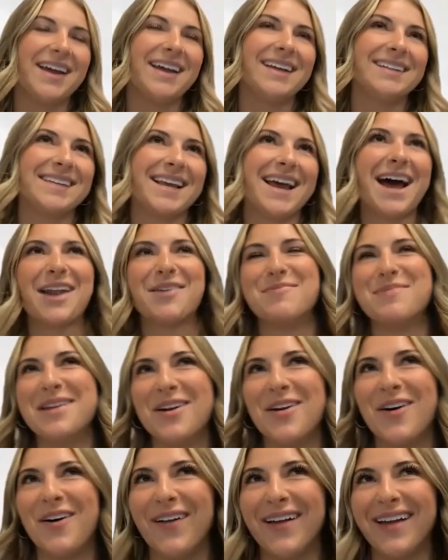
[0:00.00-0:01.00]
it's got to be
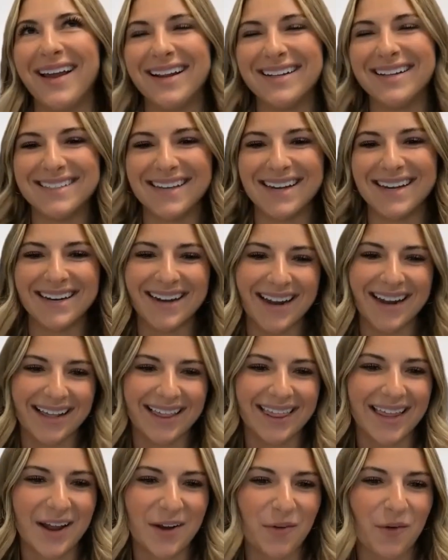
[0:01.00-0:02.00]
an all hands on
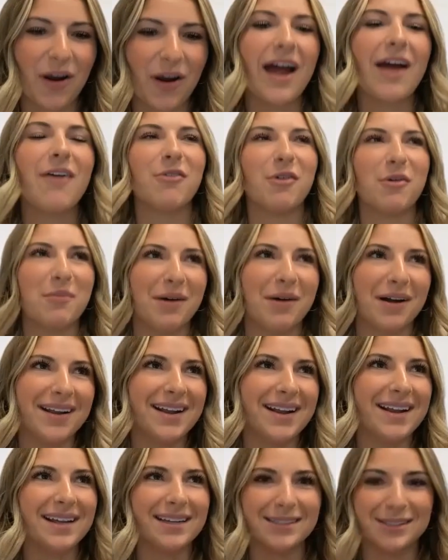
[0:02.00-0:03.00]
deck thing where
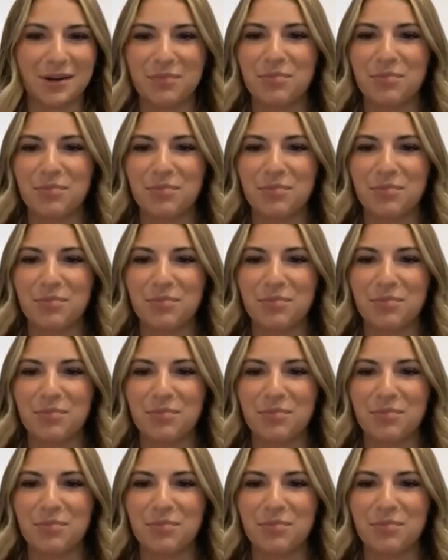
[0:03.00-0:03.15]
everybody is